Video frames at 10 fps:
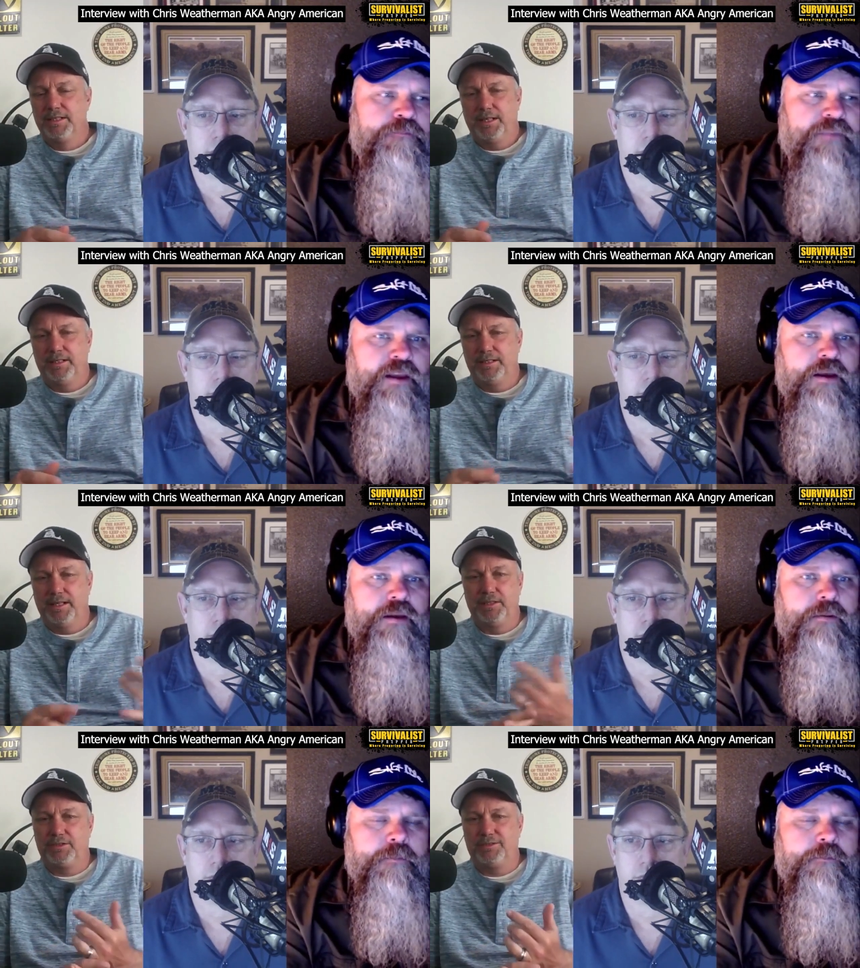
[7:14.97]
Speaker 1: And
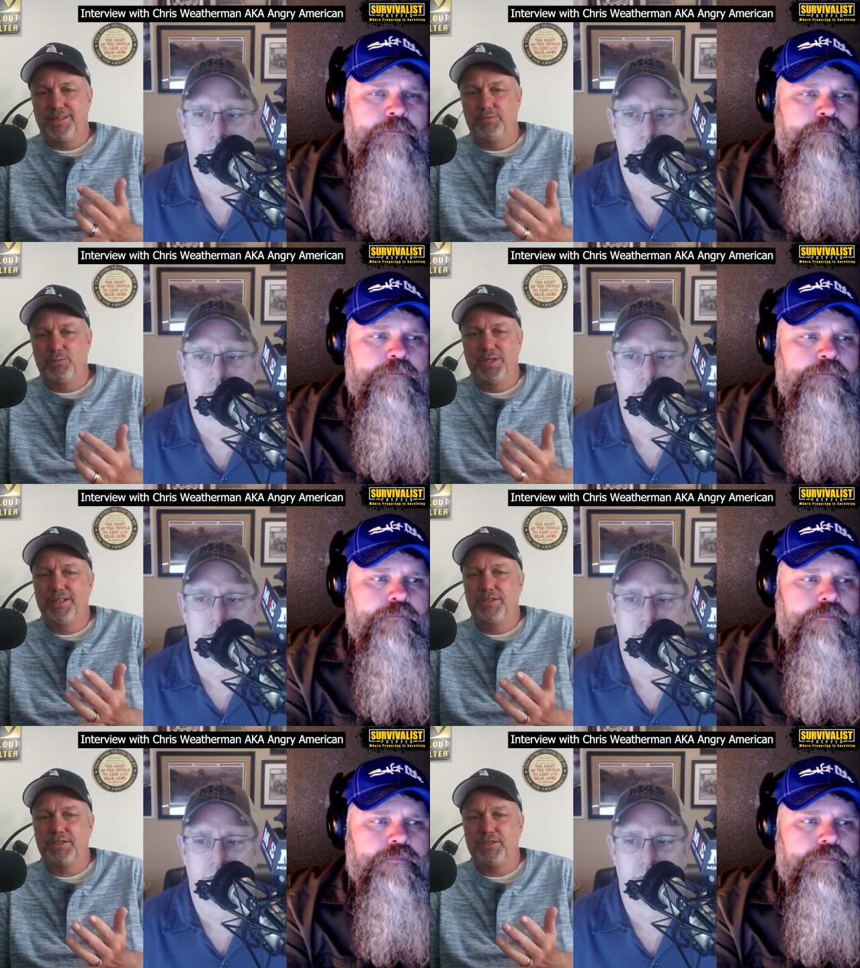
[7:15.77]
and it's it
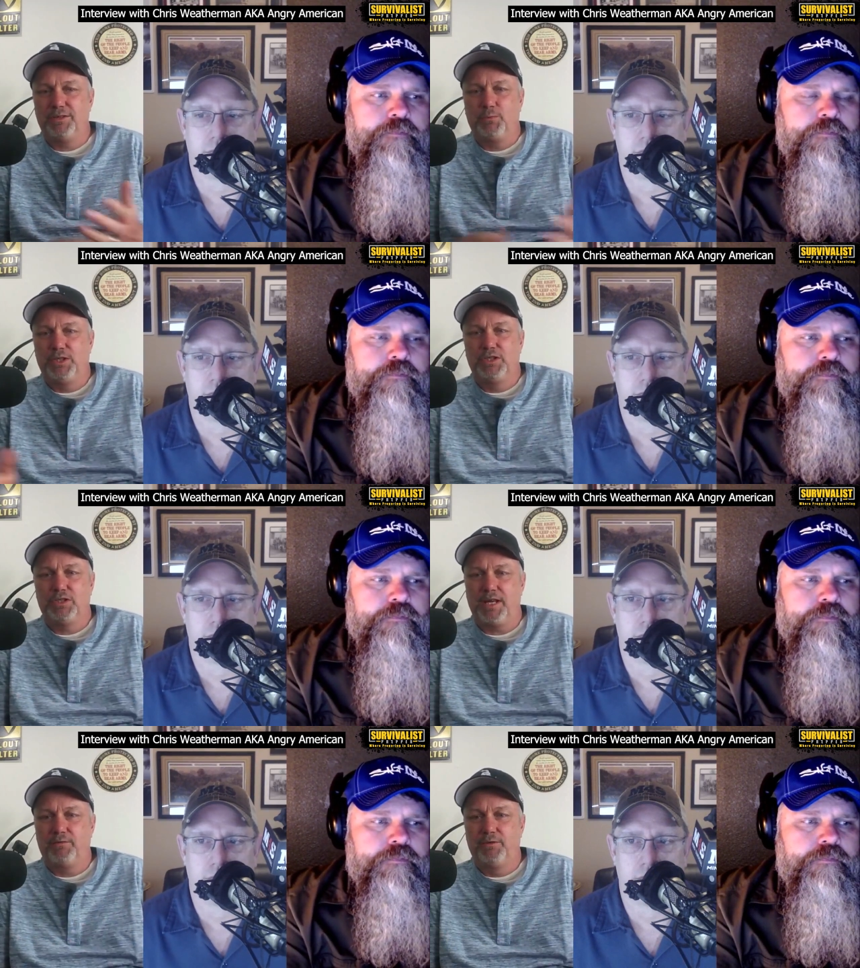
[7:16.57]
really just we
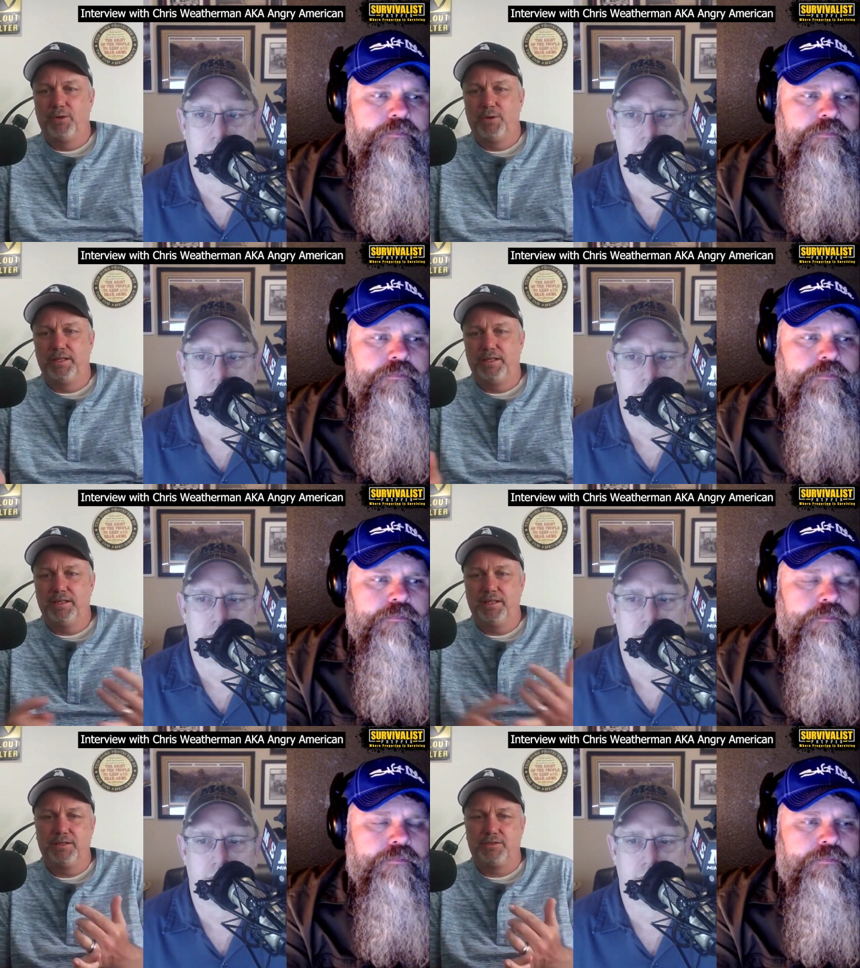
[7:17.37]
just have no
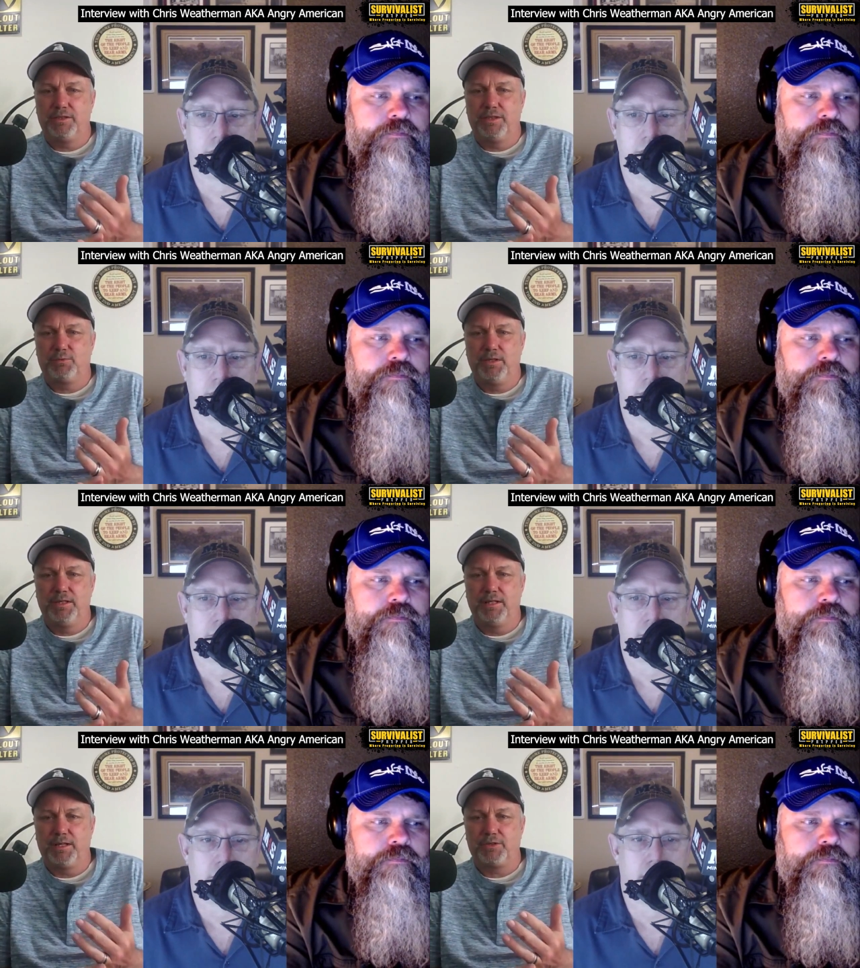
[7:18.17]
idea, and it's it's
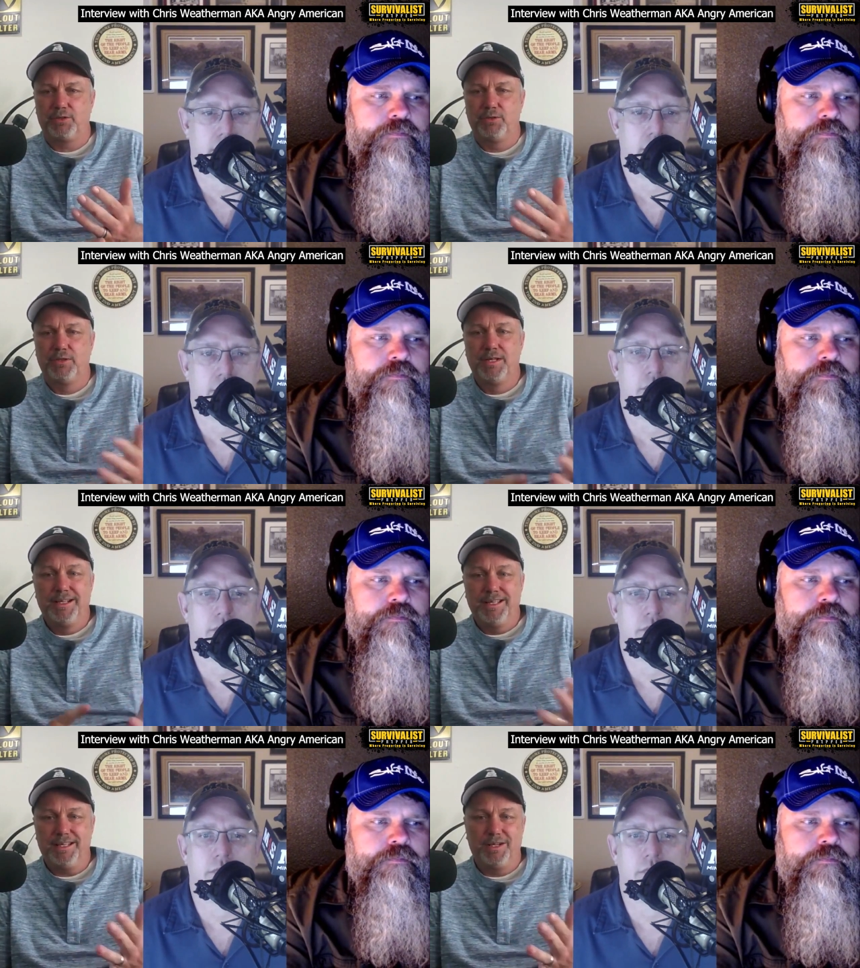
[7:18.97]
really not true.
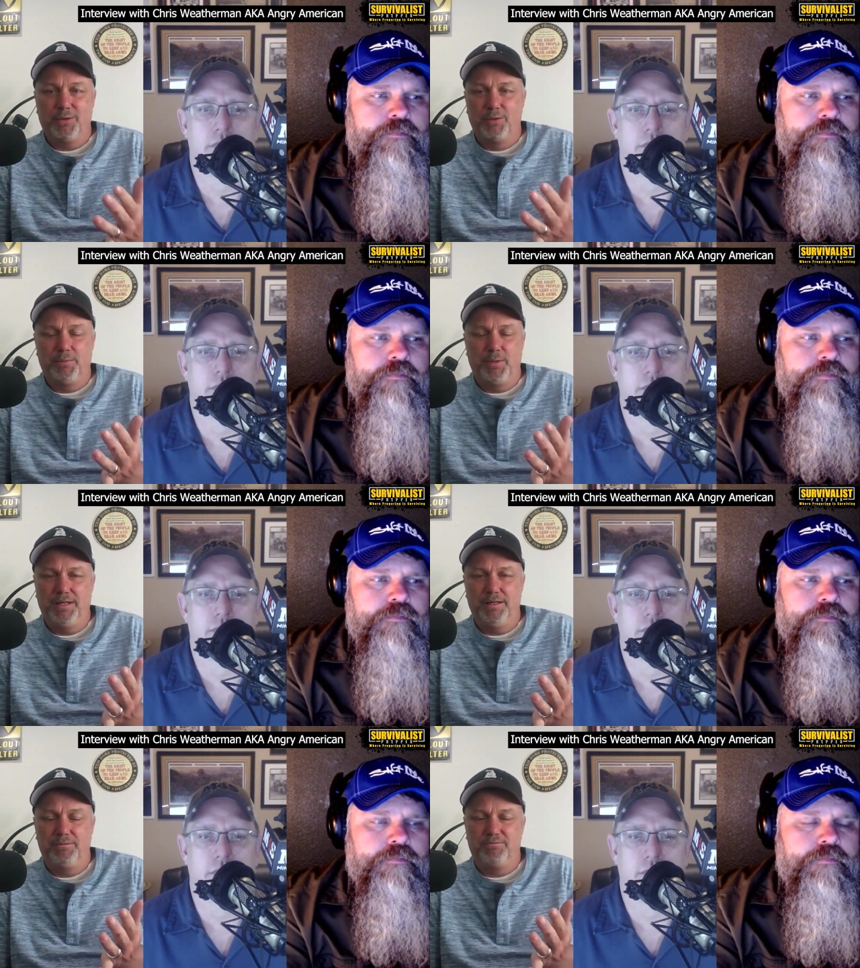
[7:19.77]
It could only
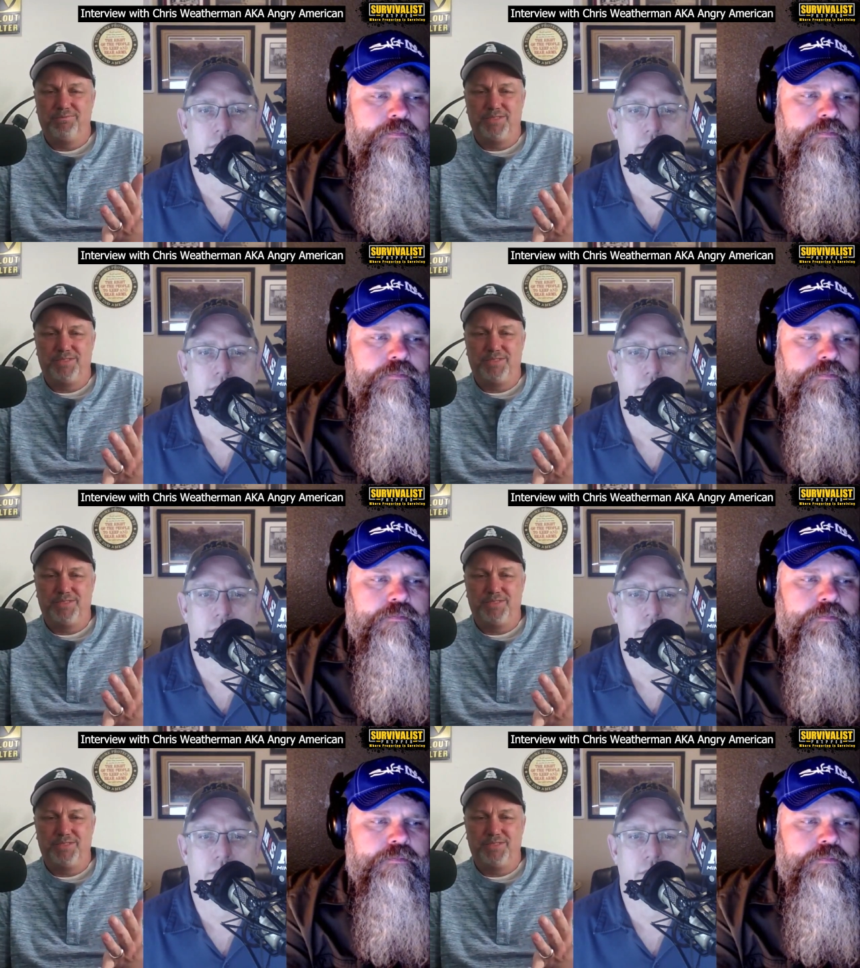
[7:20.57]
be